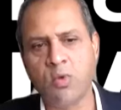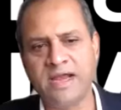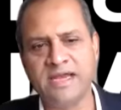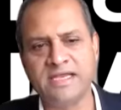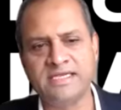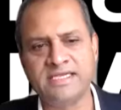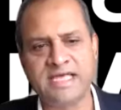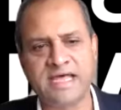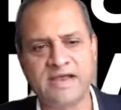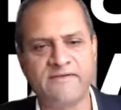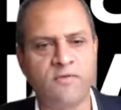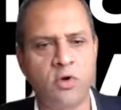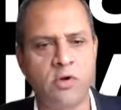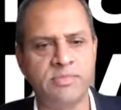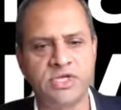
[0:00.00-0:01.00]
is
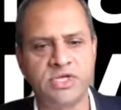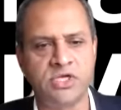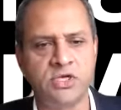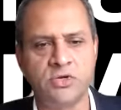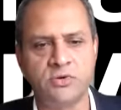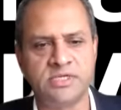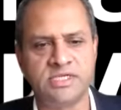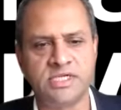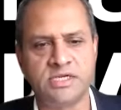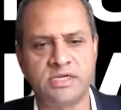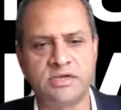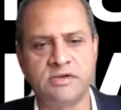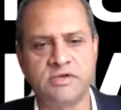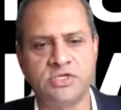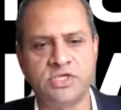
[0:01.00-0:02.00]
that form due? Is it
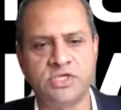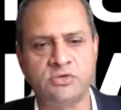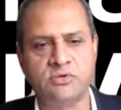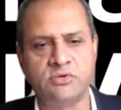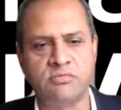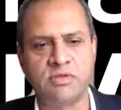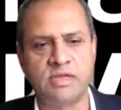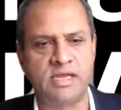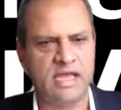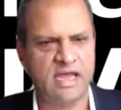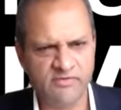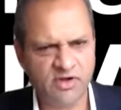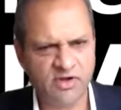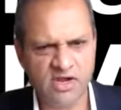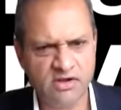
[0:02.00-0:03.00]
due like
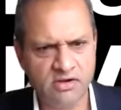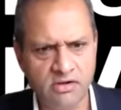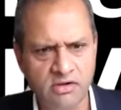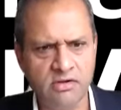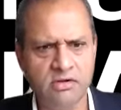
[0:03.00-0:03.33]
every year?